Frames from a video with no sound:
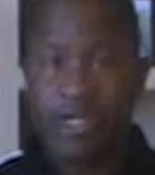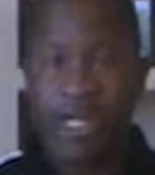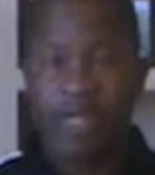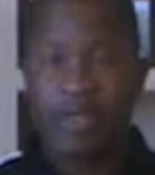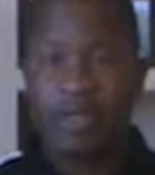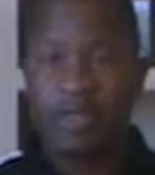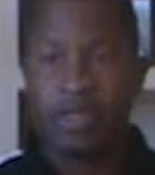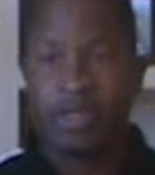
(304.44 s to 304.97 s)

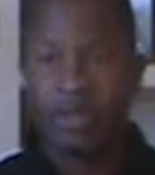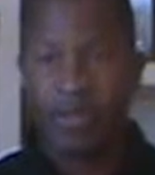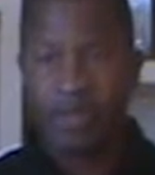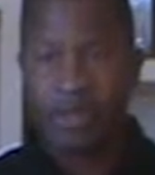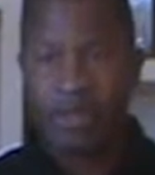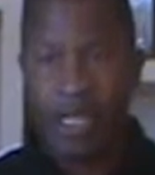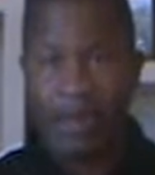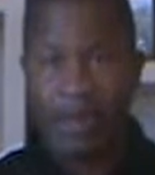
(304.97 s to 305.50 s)
like
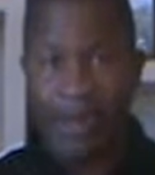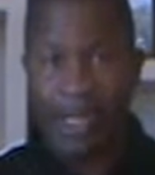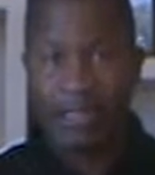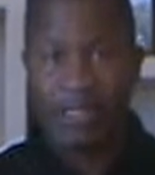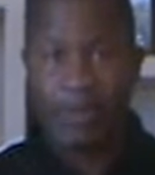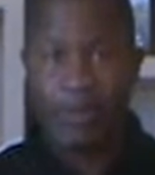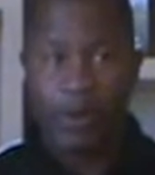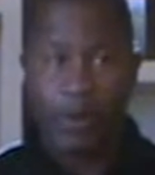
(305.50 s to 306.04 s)

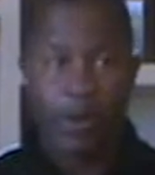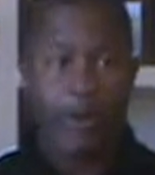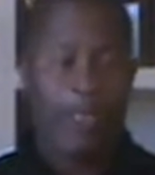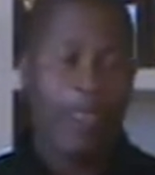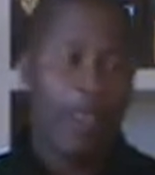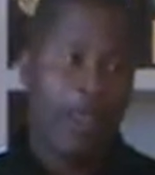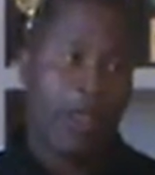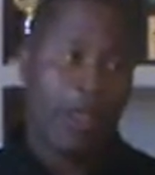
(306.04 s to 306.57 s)
basketball,
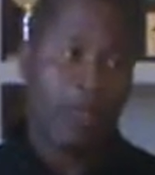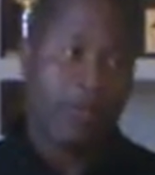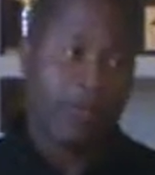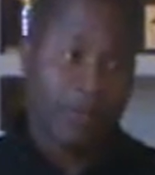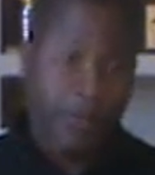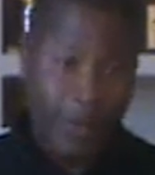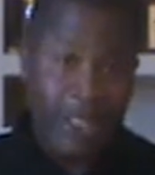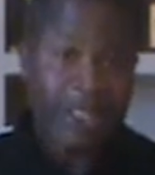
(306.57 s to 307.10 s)

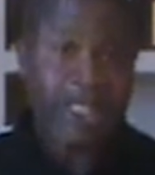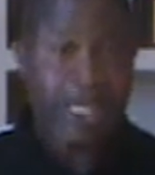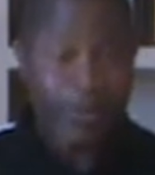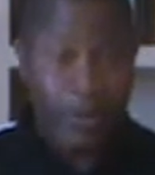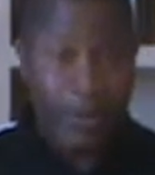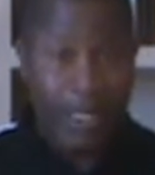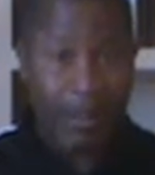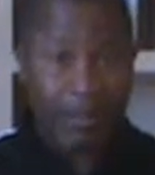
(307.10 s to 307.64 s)
let's say a
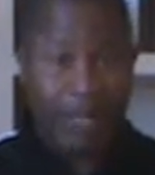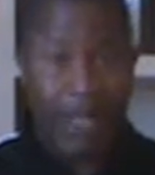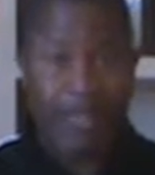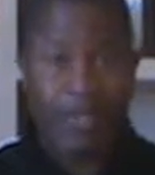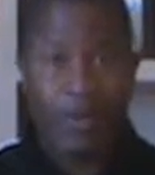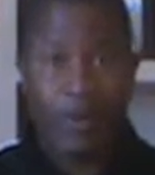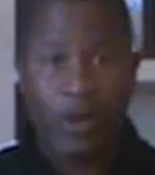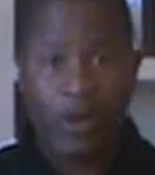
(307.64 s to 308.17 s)
sport like
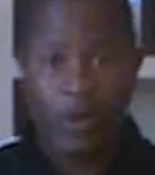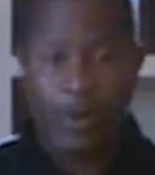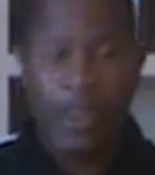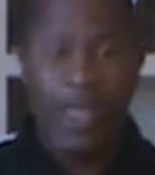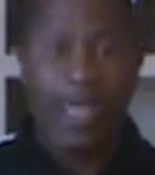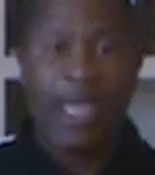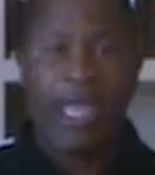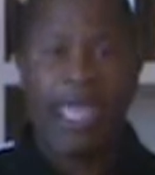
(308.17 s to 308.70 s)
basketball,
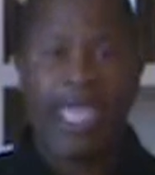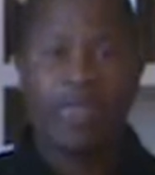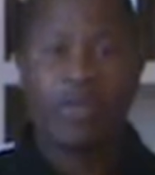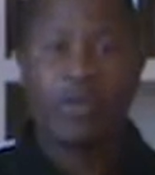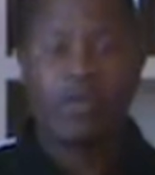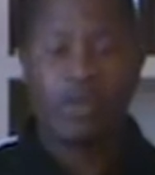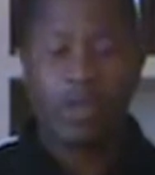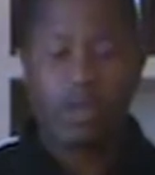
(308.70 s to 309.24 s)
and
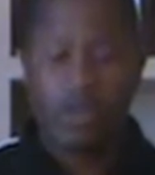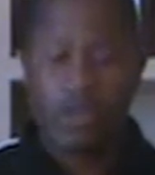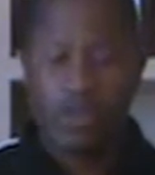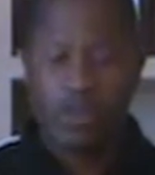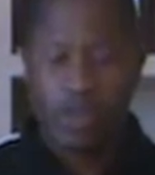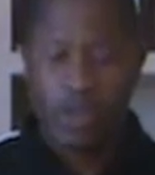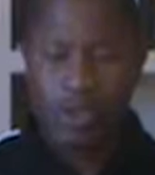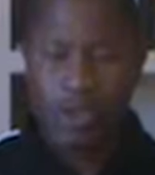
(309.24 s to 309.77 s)

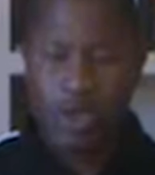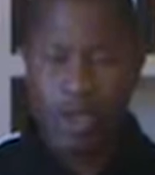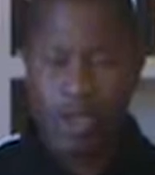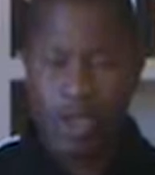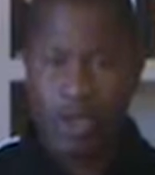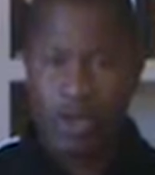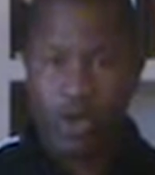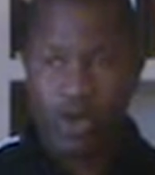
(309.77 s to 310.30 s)
you're
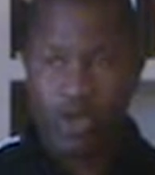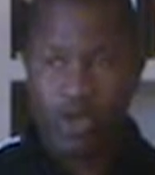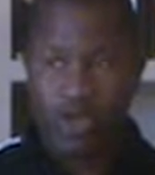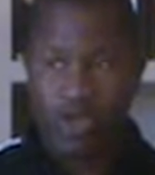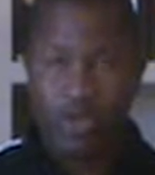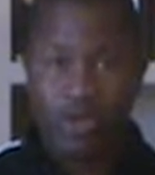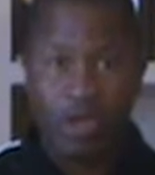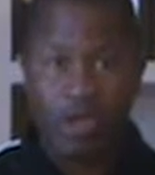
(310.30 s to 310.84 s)
going on court
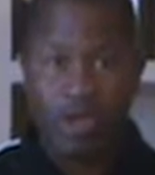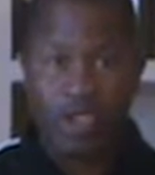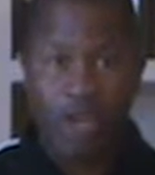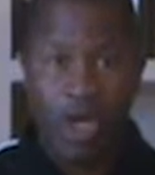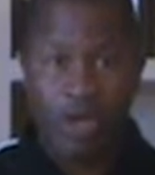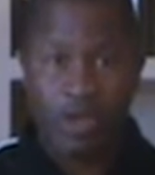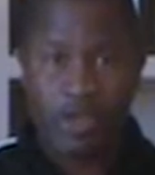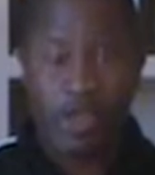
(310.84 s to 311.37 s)
shooting all the
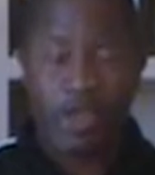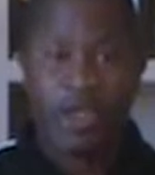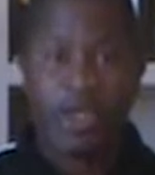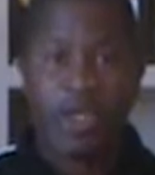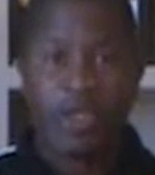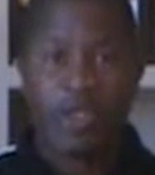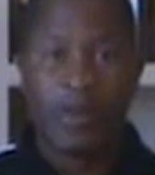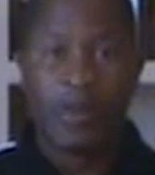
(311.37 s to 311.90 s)
shots,
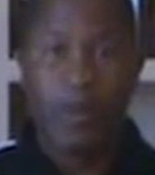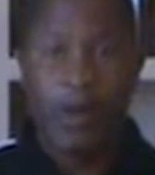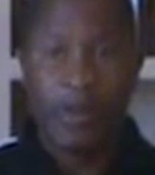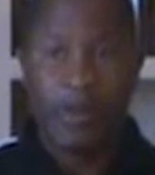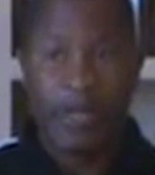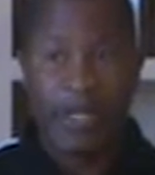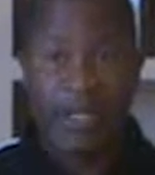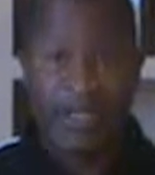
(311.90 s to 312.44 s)
you're
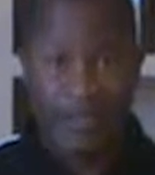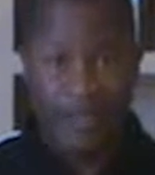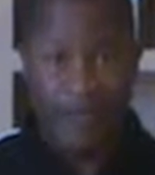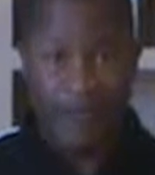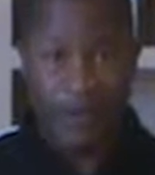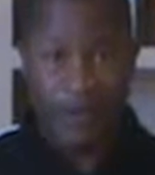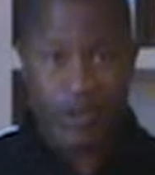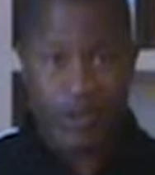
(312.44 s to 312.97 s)
probably being
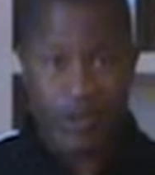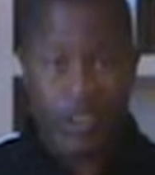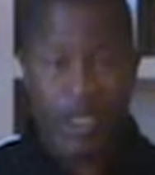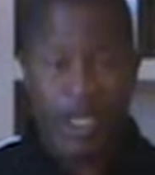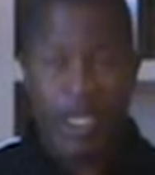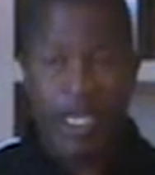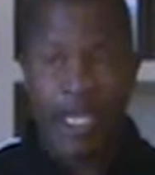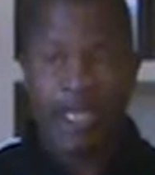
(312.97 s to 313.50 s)
selfish,
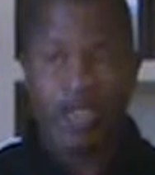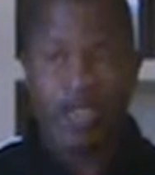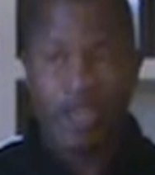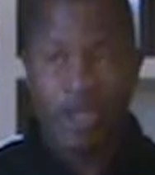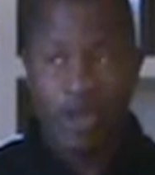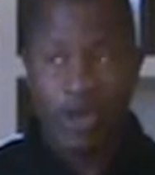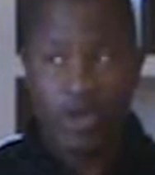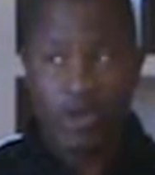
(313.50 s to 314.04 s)
and you
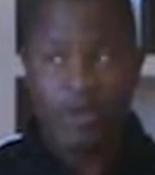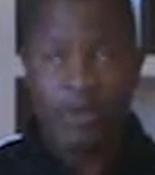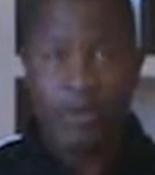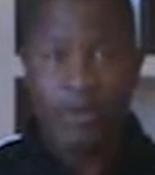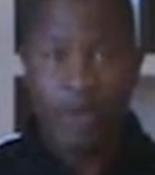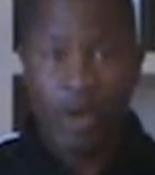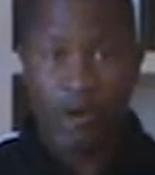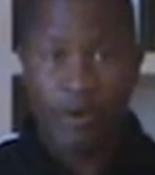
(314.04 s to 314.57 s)
learn to
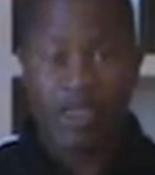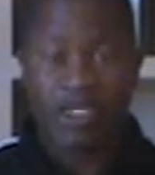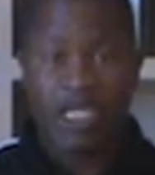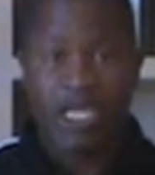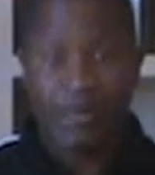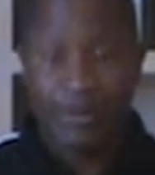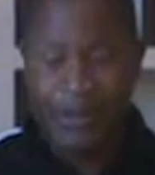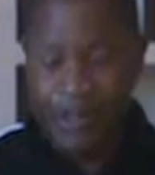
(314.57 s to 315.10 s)
be more of a
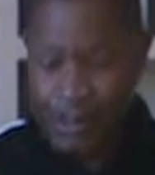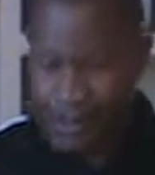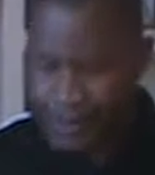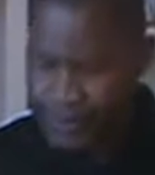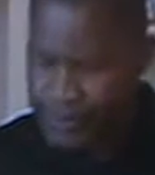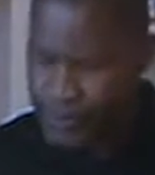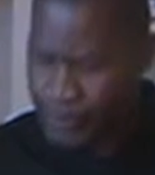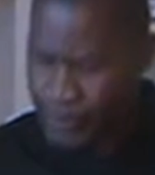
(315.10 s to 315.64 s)
team player.
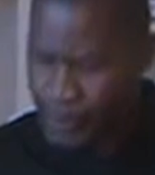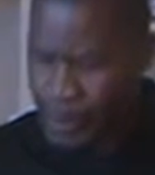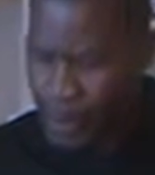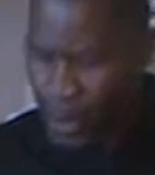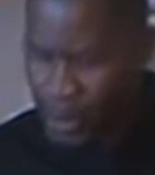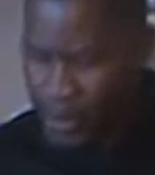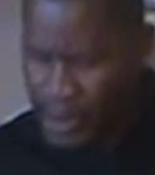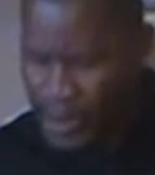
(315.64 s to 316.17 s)

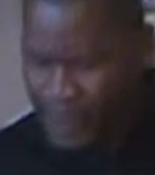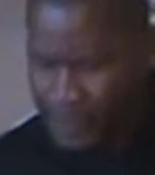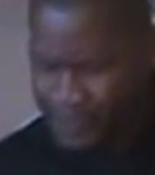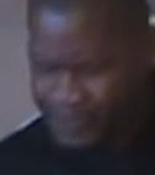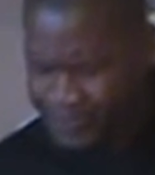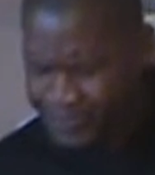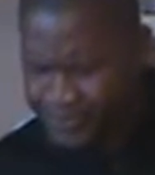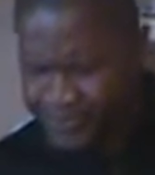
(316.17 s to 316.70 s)
Okay.
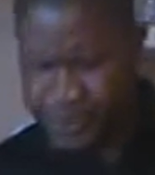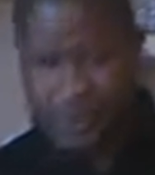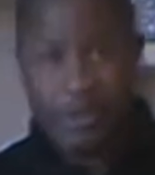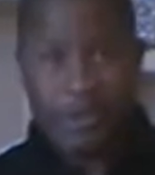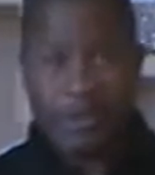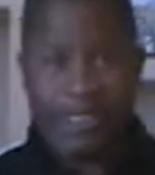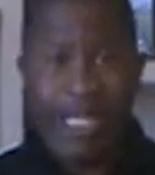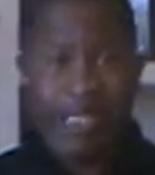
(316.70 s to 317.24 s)

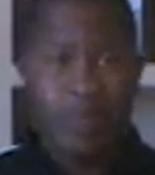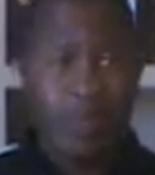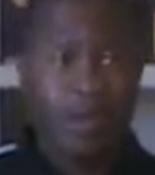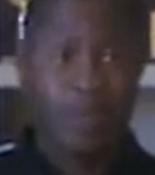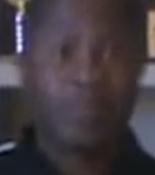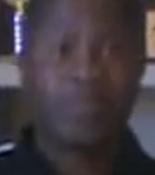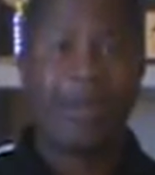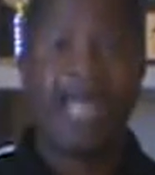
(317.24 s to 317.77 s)
In other
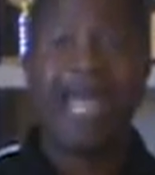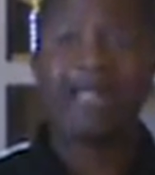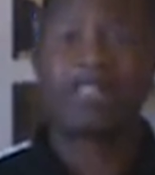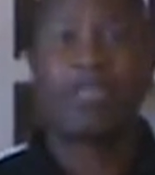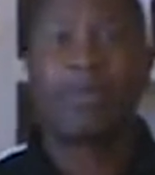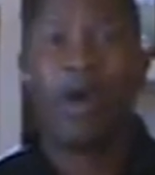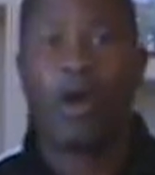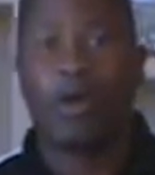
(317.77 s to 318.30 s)
words, pass
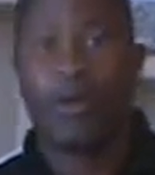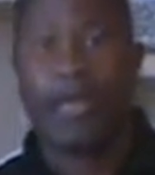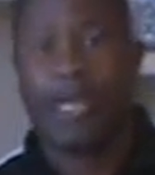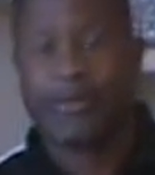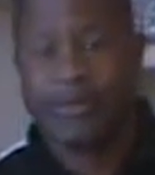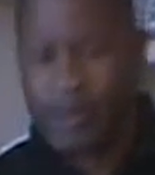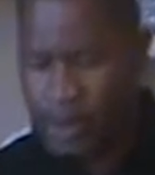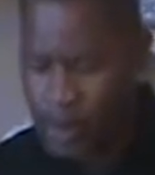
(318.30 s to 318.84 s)
the ball,
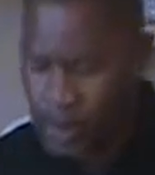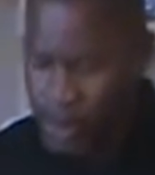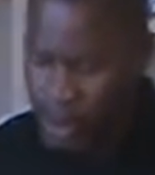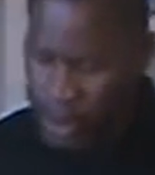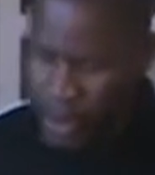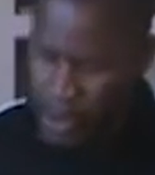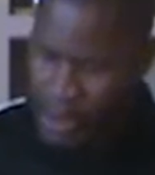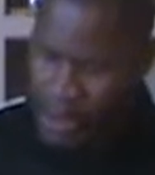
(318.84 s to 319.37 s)
man.
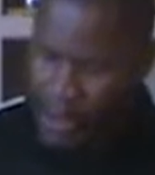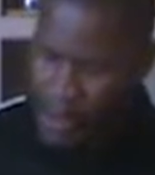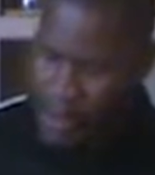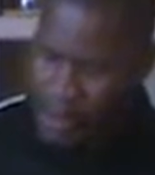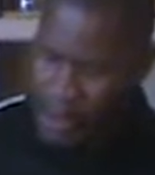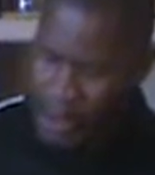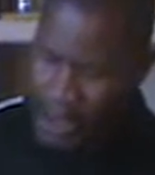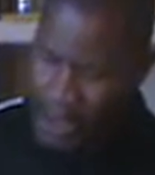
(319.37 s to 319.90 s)
Okay.
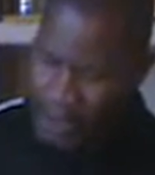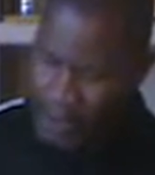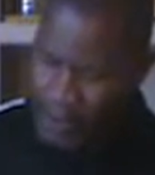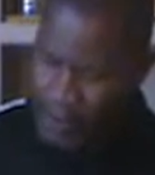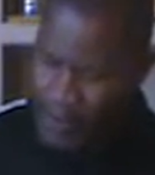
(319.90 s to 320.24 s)
Now,